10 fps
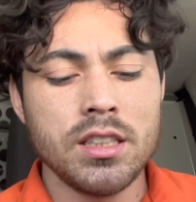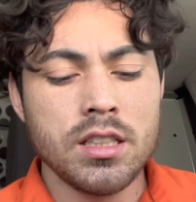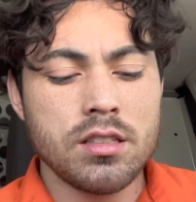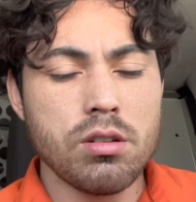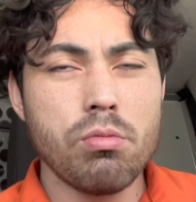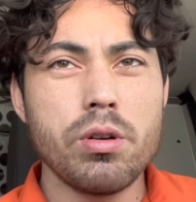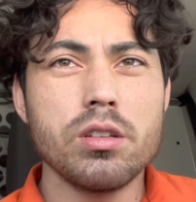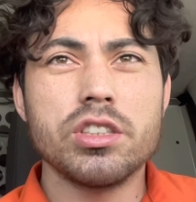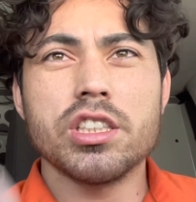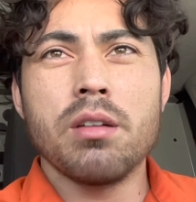so we'll
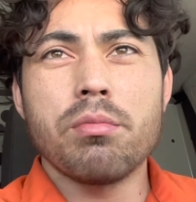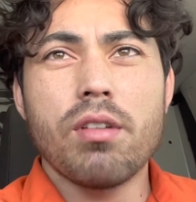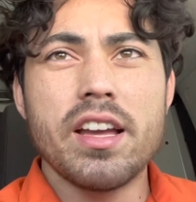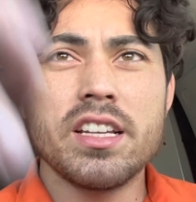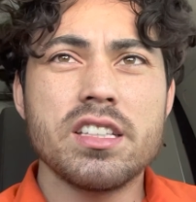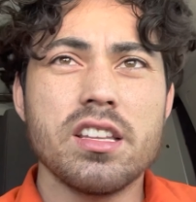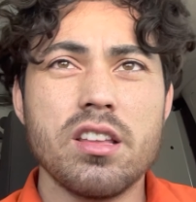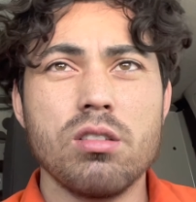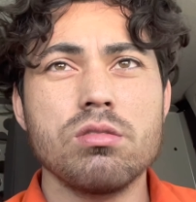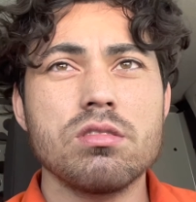jump right into
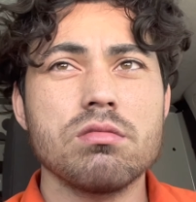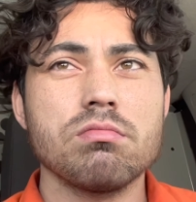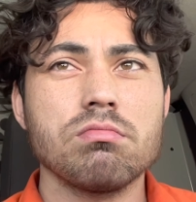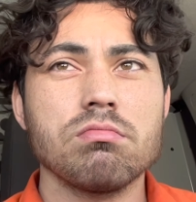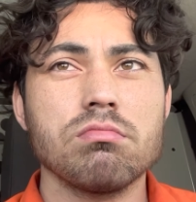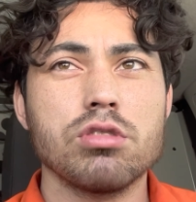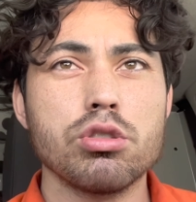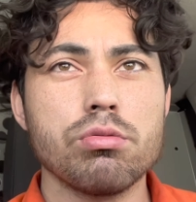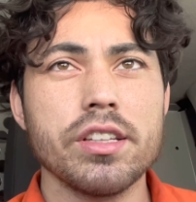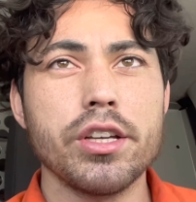those, which is
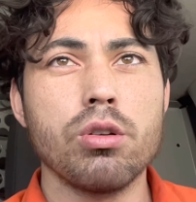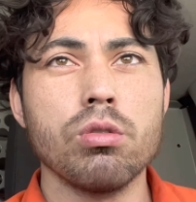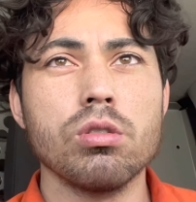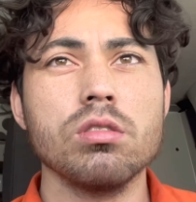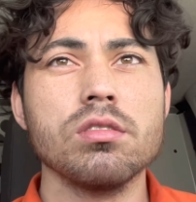really cool.